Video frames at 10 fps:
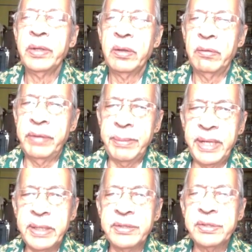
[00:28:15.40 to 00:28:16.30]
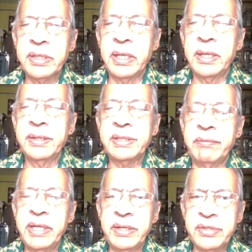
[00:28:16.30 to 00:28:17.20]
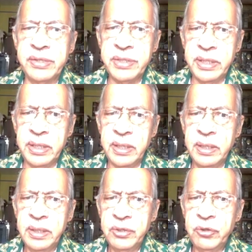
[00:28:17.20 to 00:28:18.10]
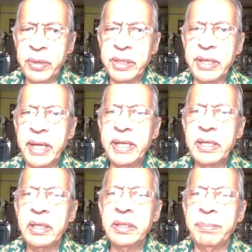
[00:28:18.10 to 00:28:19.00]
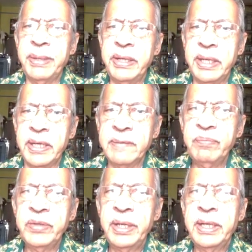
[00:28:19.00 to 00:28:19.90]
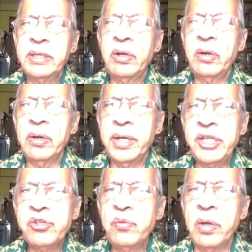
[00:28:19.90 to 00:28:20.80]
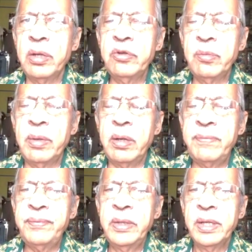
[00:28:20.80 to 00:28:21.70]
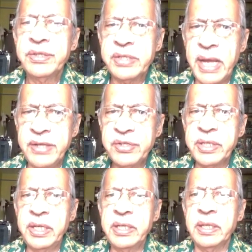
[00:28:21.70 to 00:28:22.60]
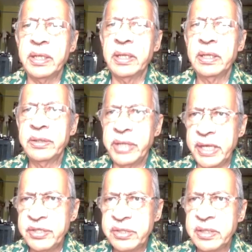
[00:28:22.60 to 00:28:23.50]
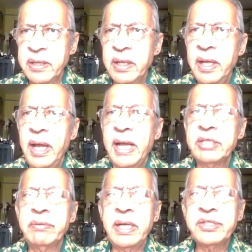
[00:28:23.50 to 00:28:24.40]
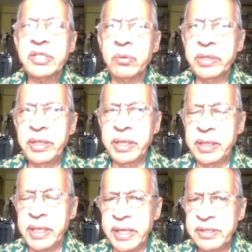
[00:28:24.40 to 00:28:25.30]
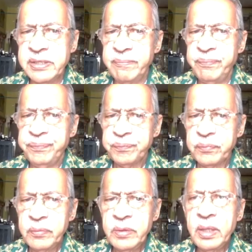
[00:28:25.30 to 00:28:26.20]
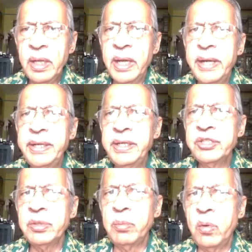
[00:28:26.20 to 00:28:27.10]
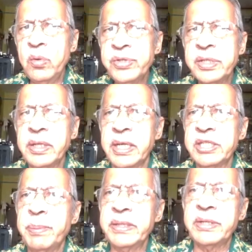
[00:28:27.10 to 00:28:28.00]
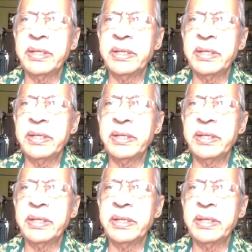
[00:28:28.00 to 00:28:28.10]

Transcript: way back in uh, the 17th century during the Nayakaraja period. It has a rich volume of Sanskrit texts as well as South Indian texts, and it is the most respected